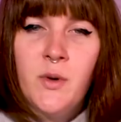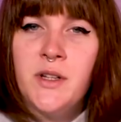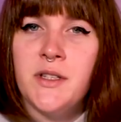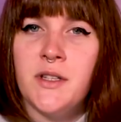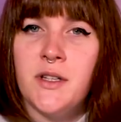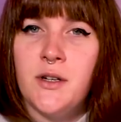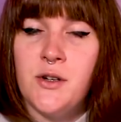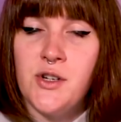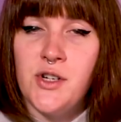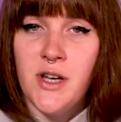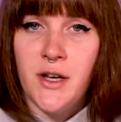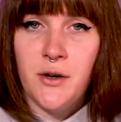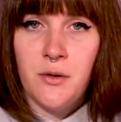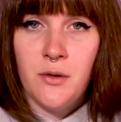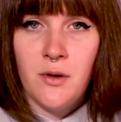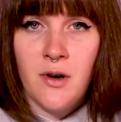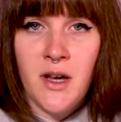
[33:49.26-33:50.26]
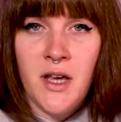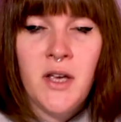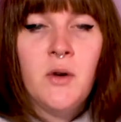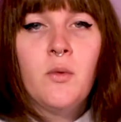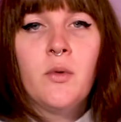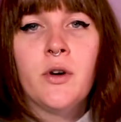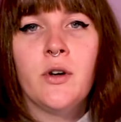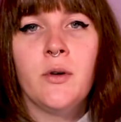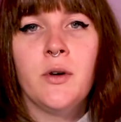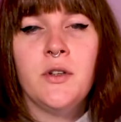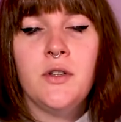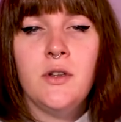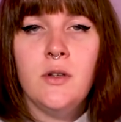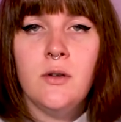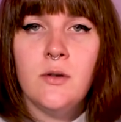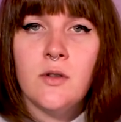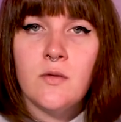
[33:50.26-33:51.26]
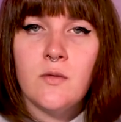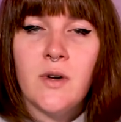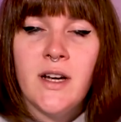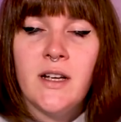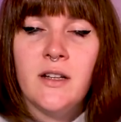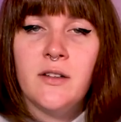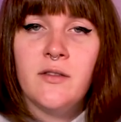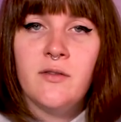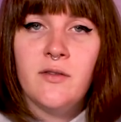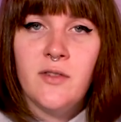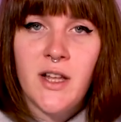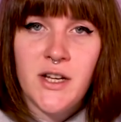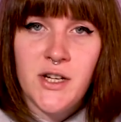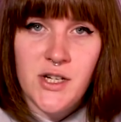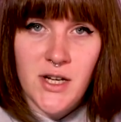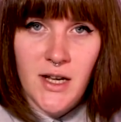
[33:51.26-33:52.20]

ones that are Shadow Gray, we're going to use Reikland Flesh